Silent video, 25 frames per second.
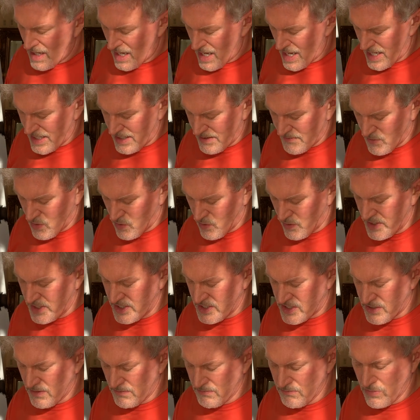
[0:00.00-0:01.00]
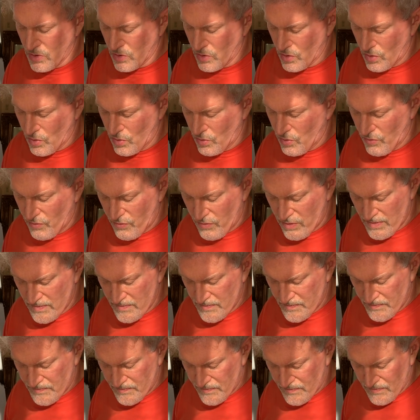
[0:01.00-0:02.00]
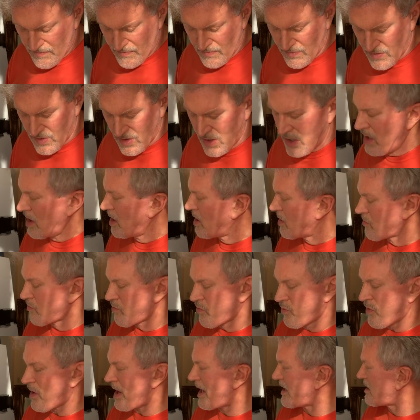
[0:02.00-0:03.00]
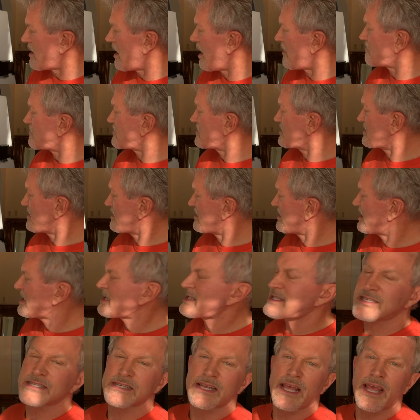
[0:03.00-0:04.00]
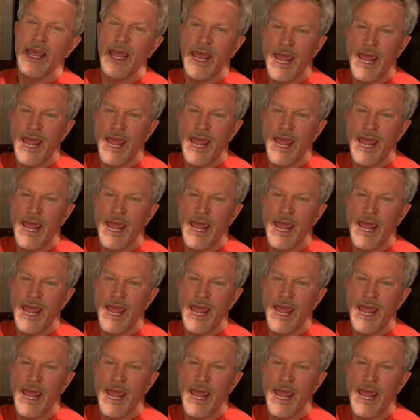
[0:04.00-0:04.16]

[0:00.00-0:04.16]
I am going to move right up this